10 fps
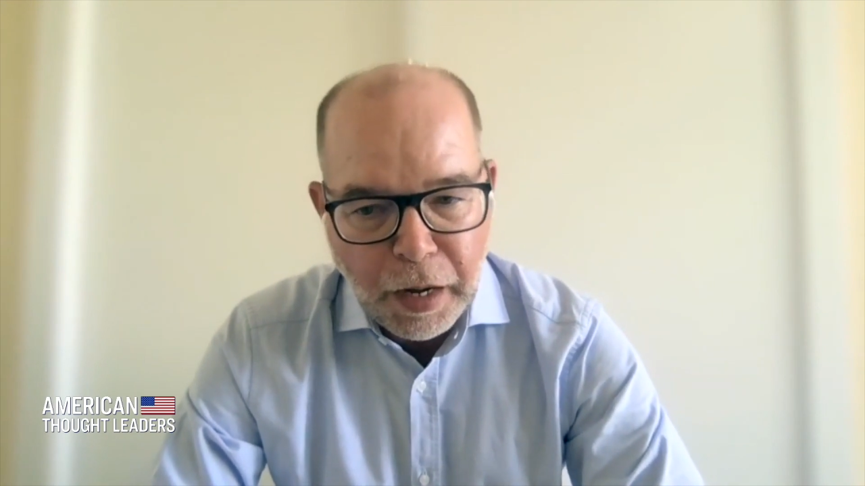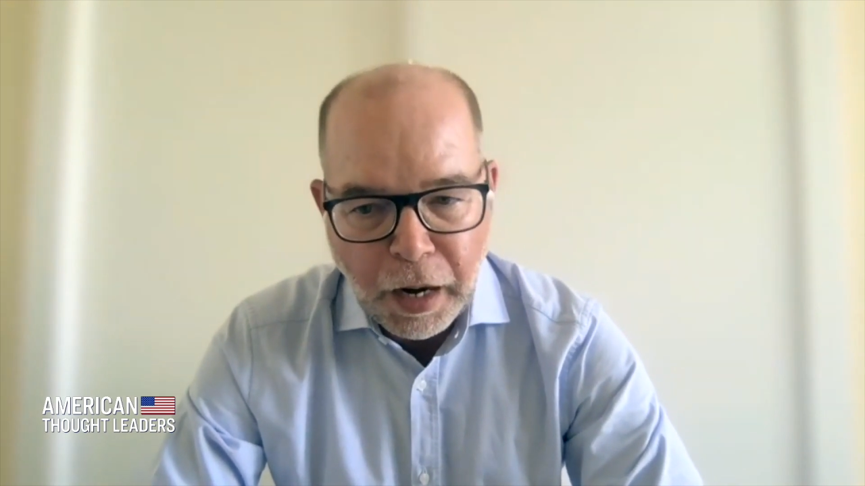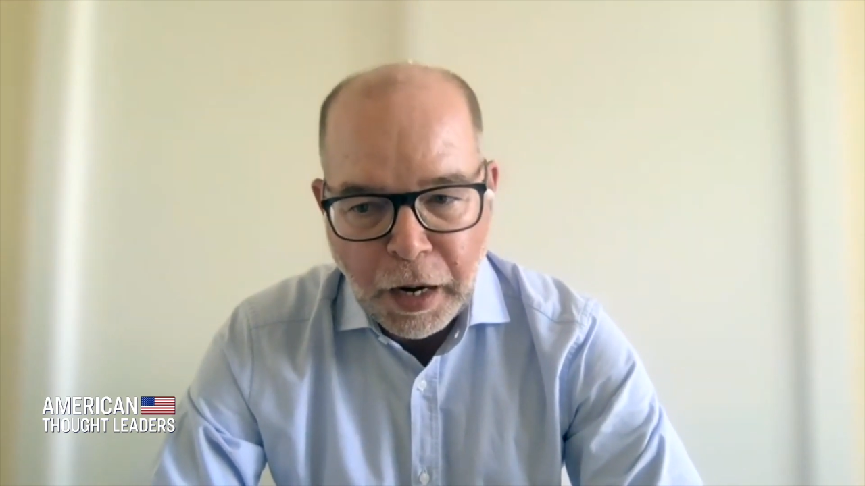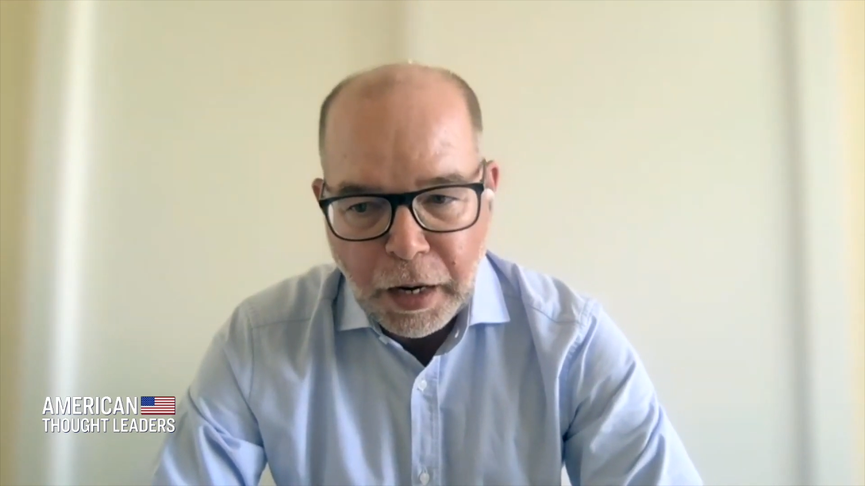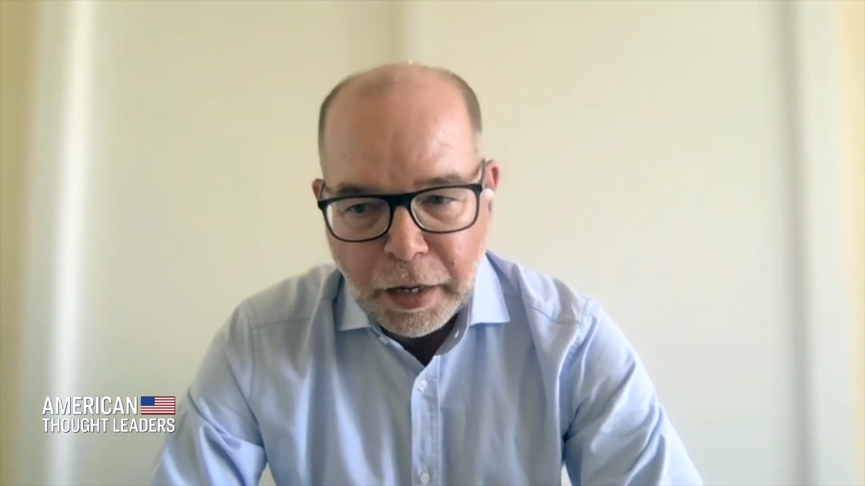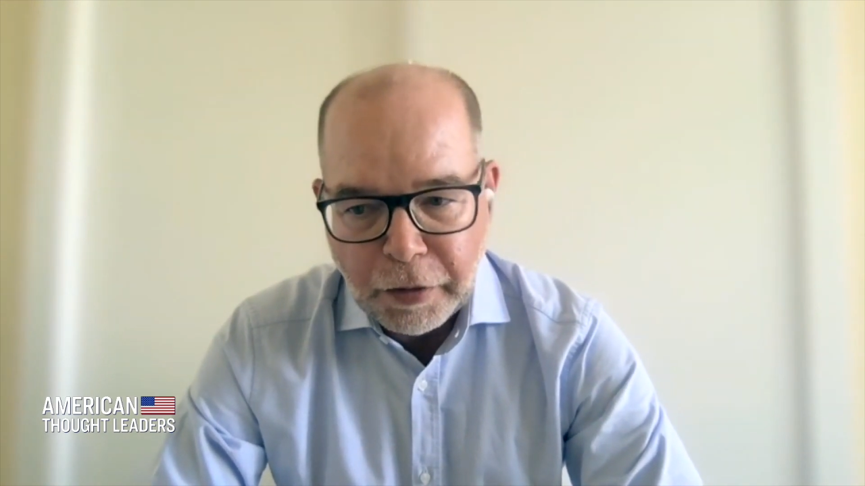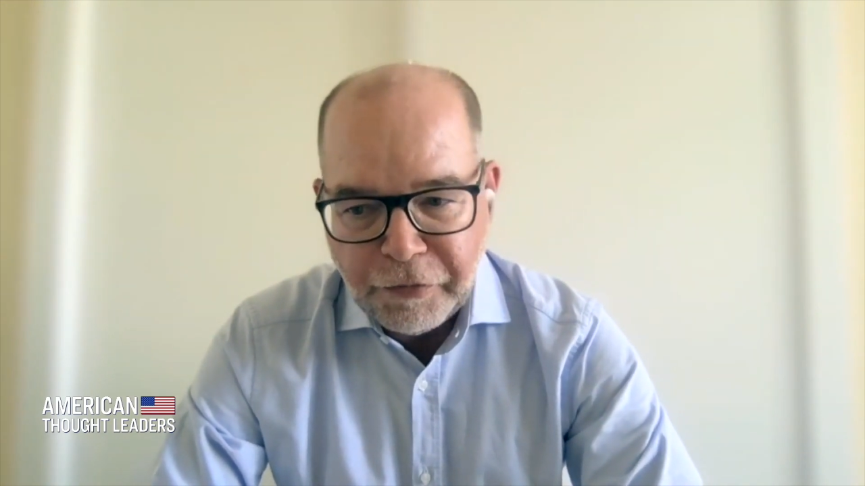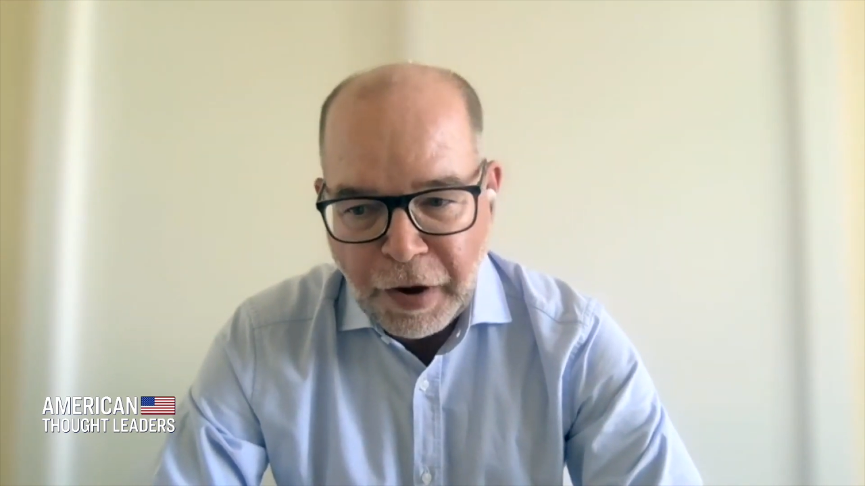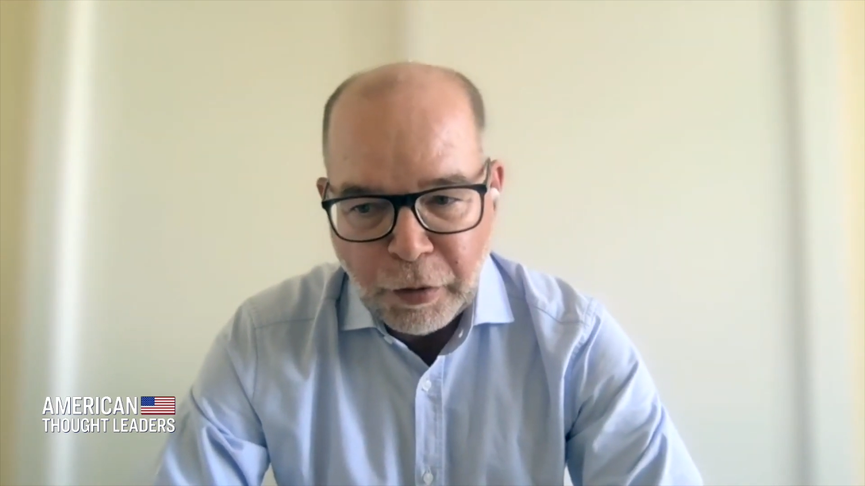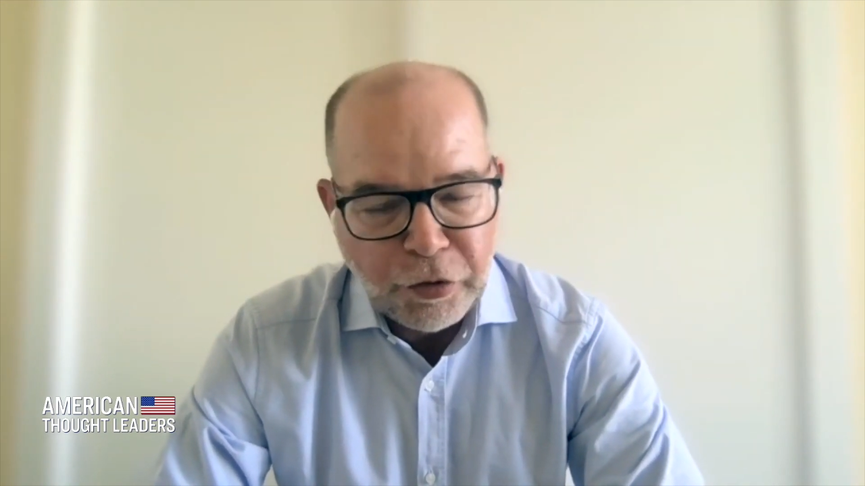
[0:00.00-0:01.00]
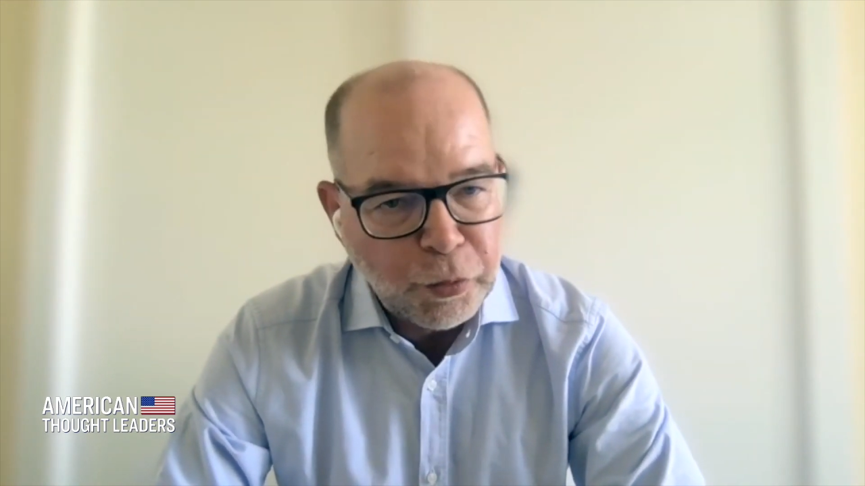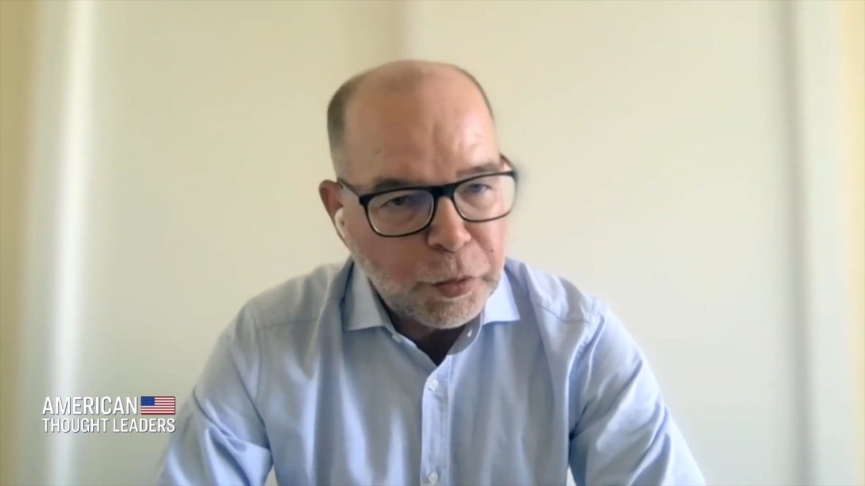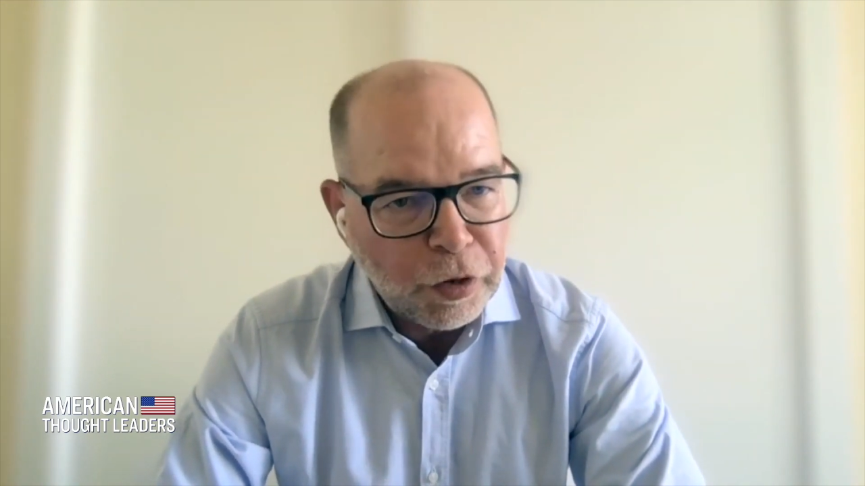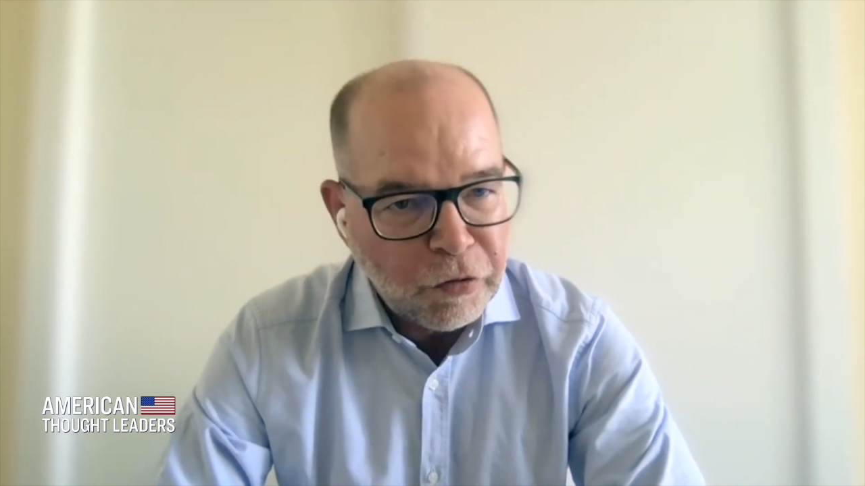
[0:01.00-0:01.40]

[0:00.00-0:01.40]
are found do of